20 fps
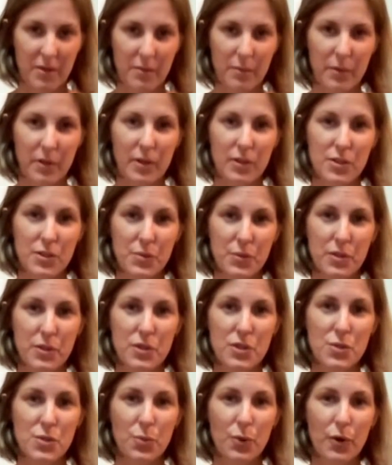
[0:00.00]
because we're
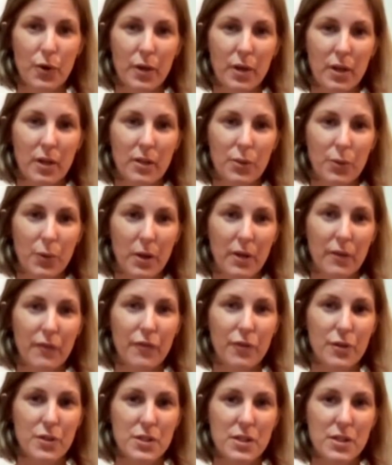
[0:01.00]
just working 24